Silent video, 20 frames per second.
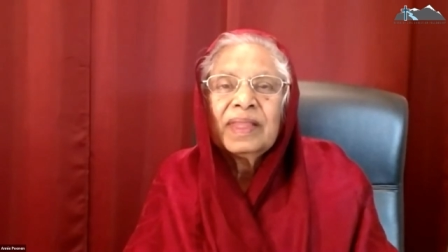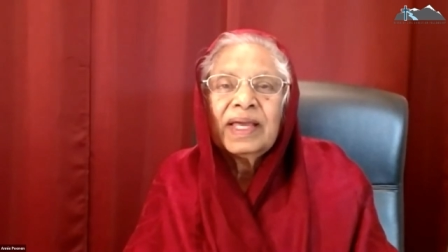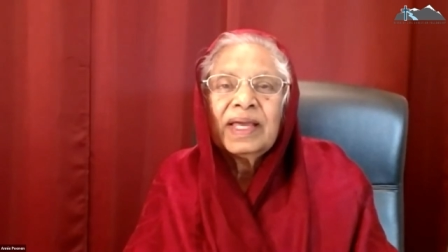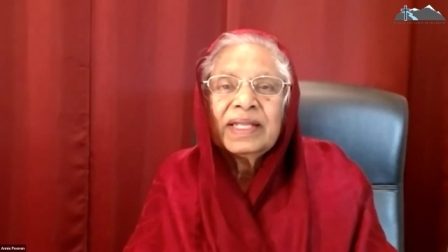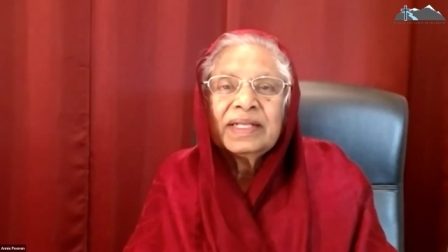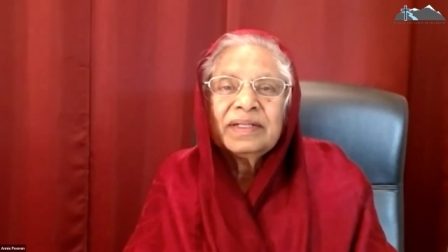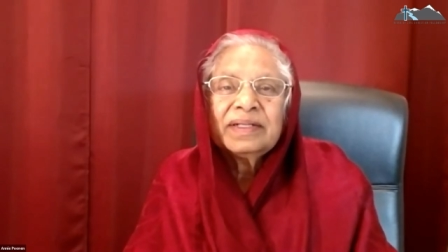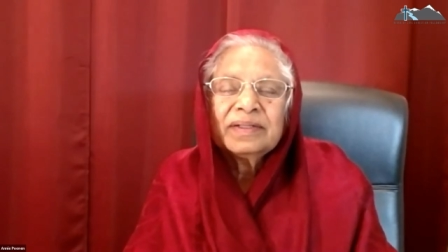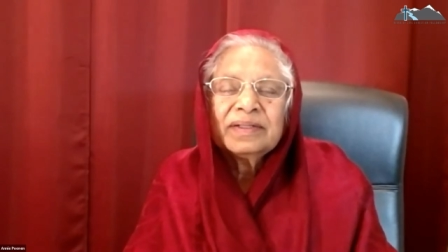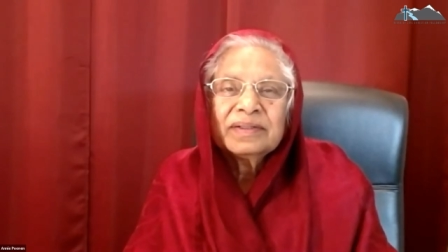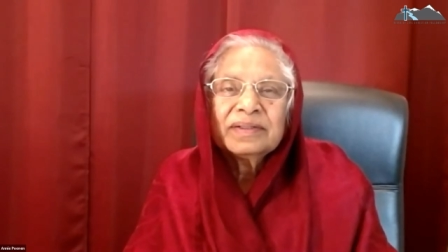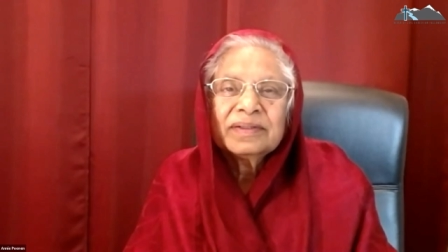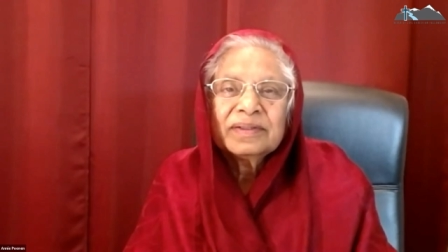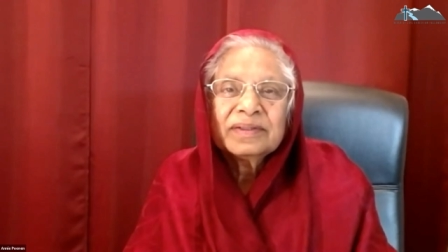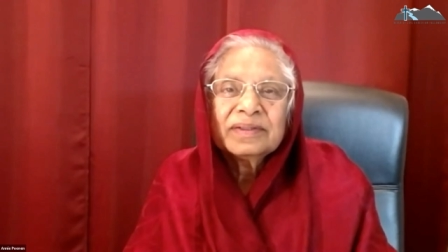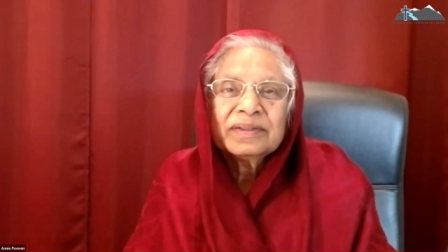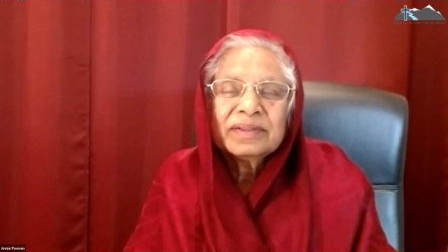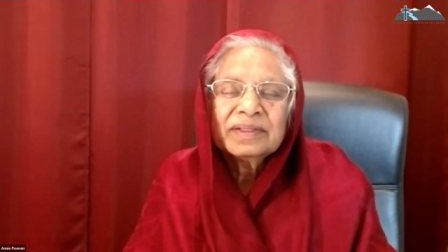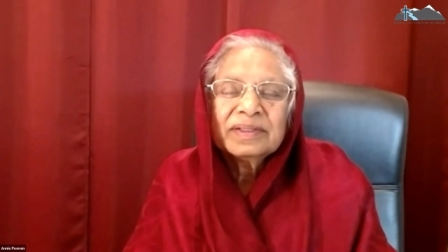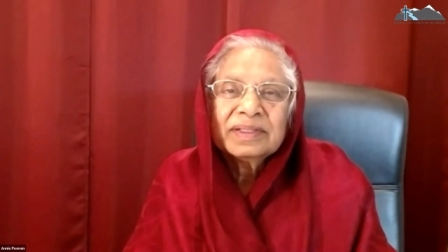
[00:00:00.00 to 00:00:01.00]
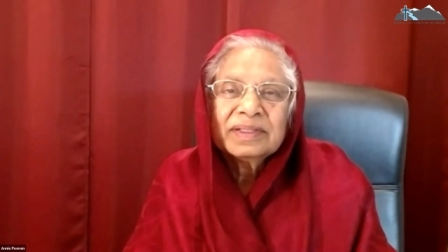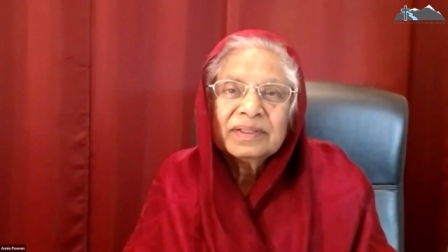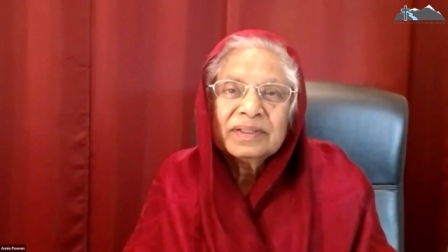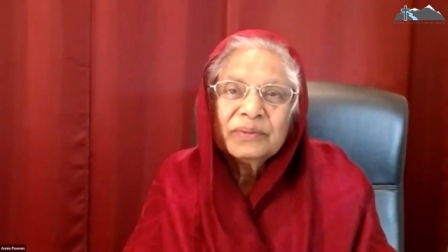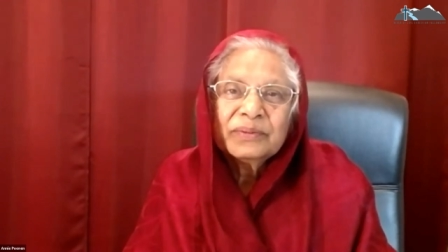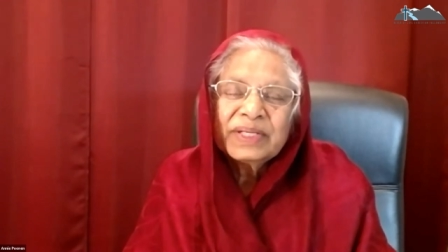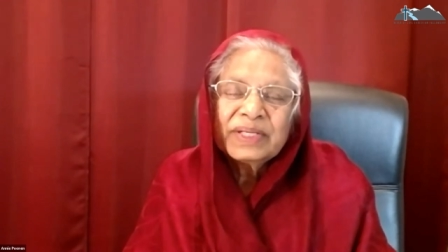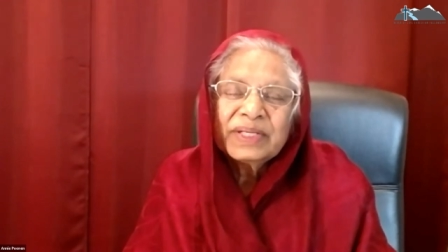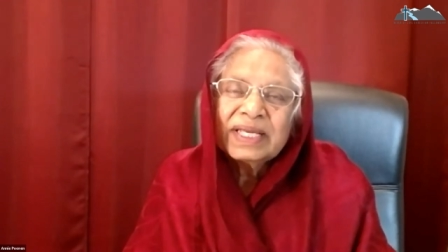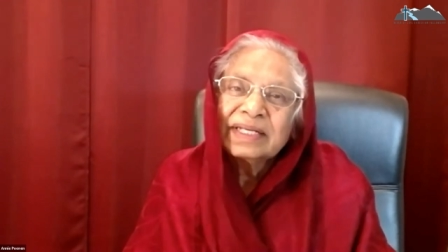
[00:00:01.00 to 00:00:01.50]
And
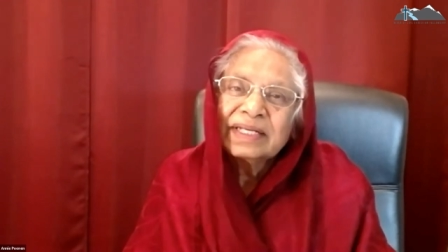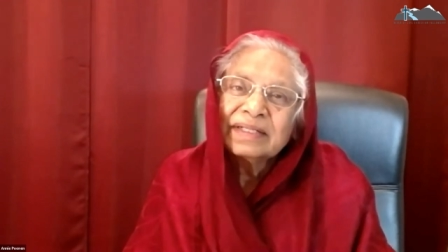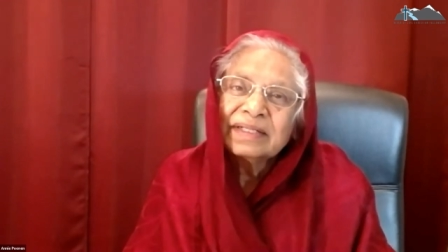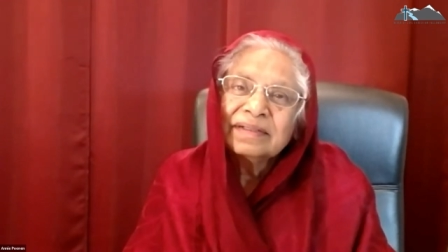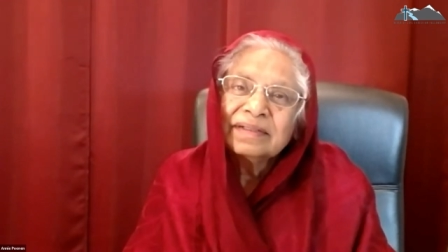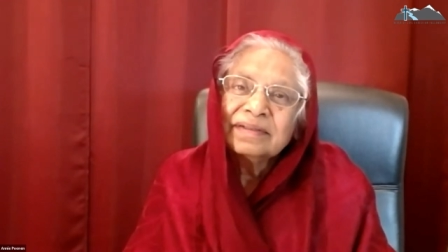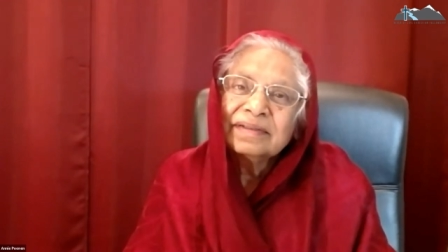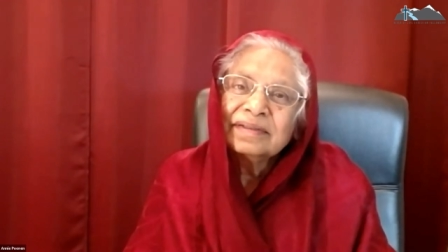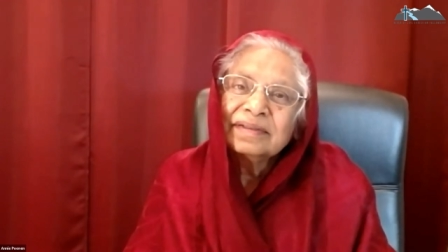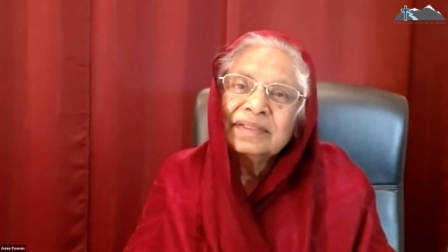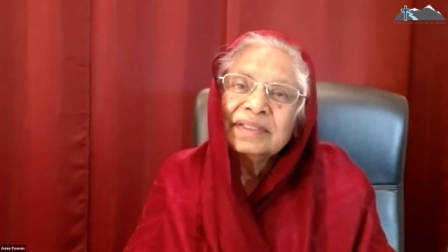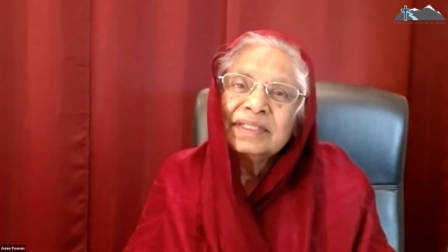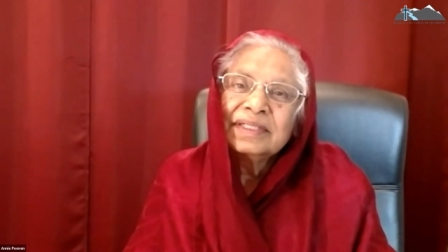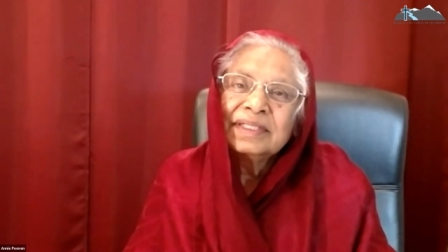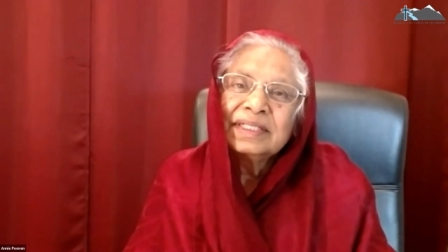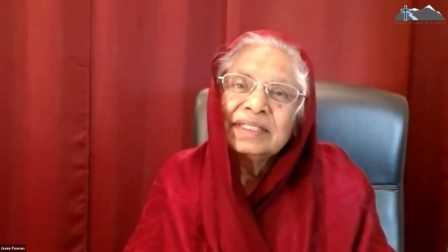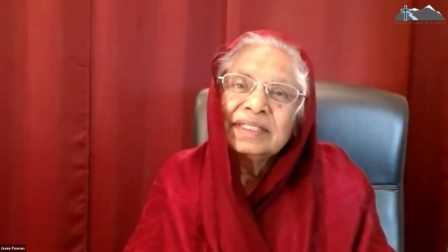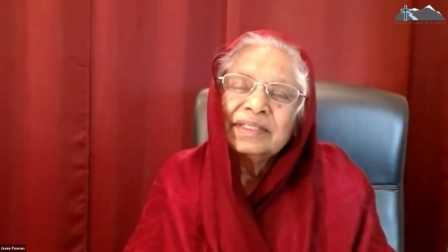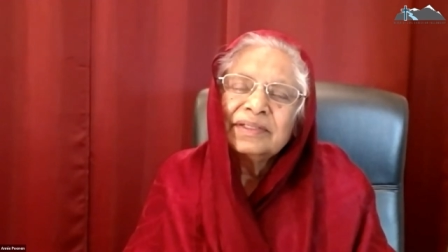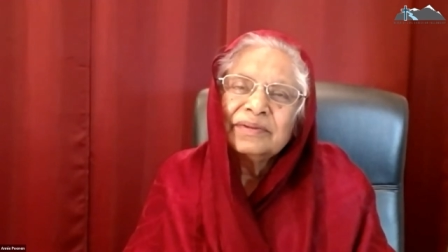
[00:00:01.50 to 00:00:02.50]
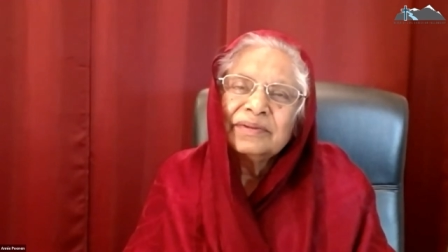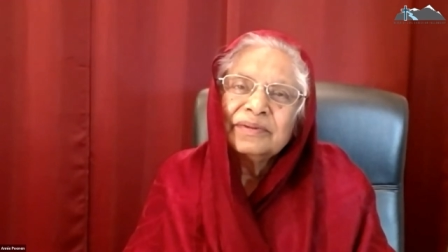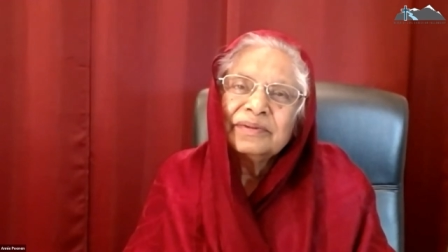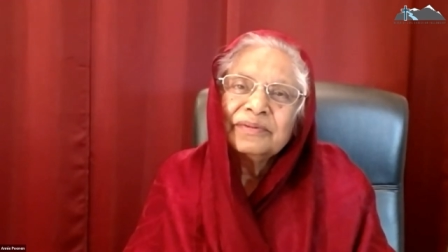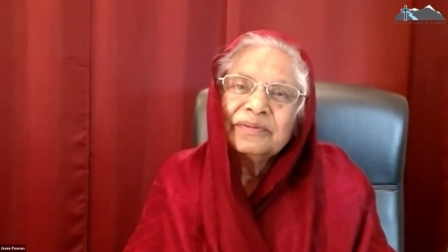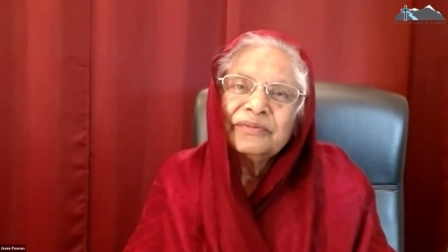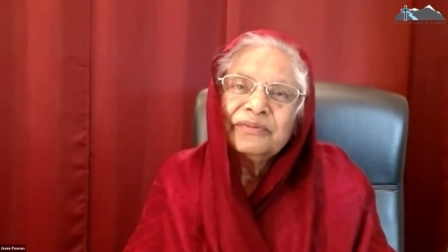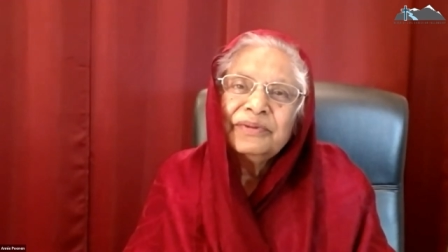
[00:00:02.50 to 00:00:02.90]
we can uh,